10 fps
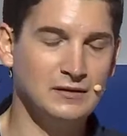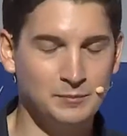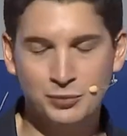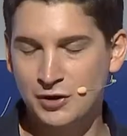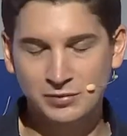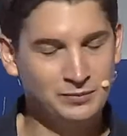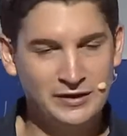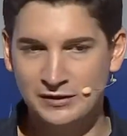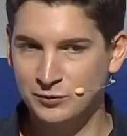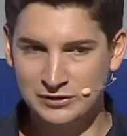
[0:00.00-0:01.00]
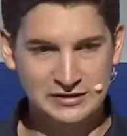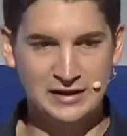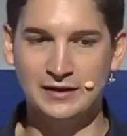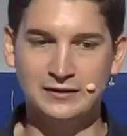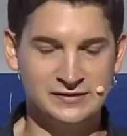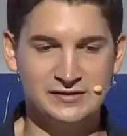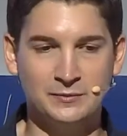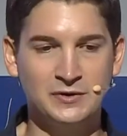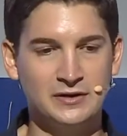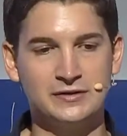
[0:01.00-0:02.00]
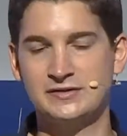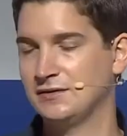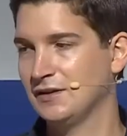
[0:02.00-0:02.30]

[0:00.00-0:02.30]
probably it will take some years.